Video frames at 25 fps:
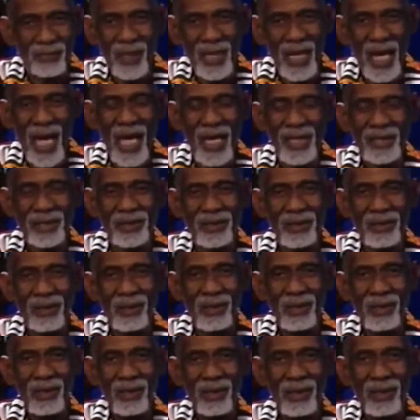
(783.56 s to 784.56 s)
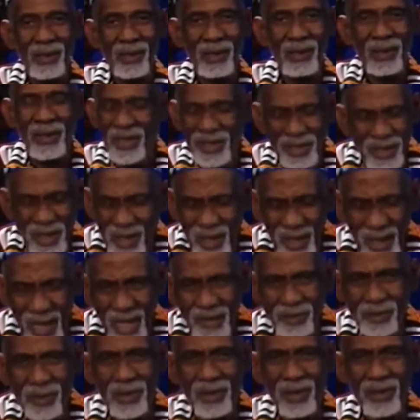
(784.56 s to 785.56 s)
have been asked. Is it
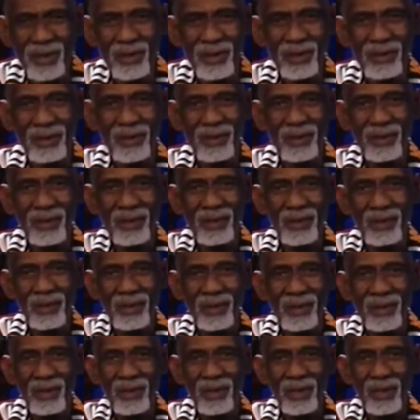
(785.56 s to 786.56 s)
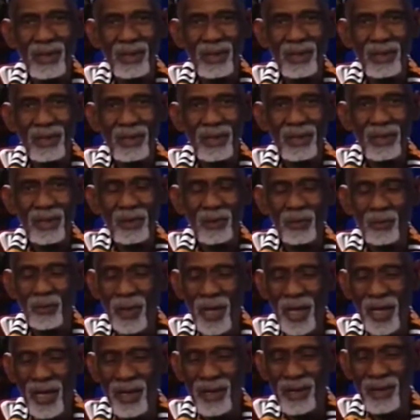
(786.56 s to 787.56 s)
electrical?
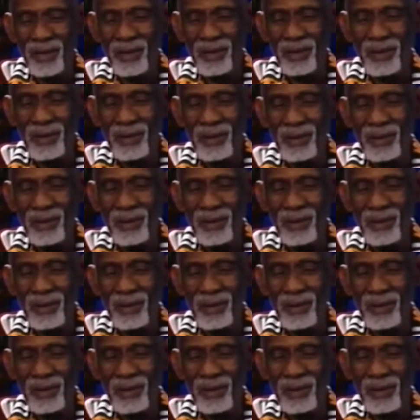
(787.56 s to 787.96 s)
Well,